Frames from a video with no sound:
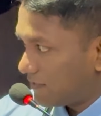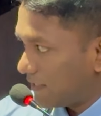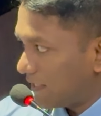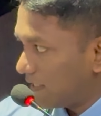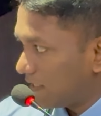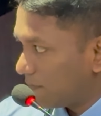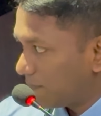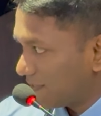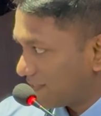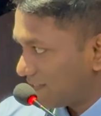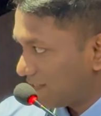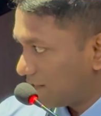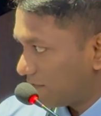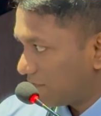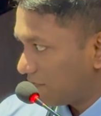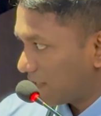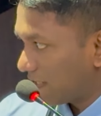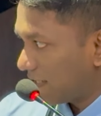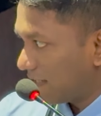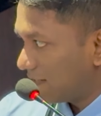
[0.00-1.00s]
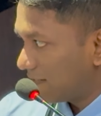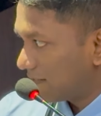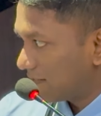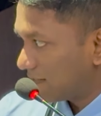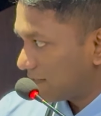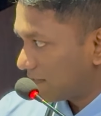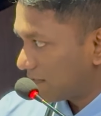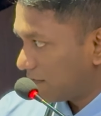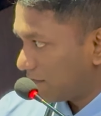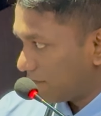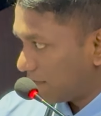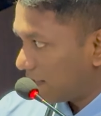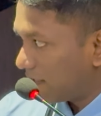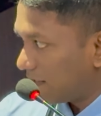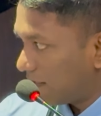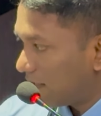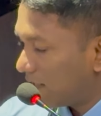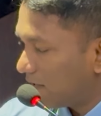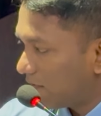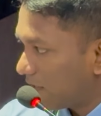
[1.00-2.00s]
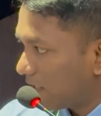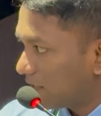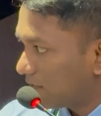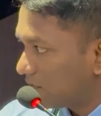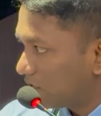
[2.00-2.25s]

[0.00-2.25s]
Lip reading: the 80% of the cases of right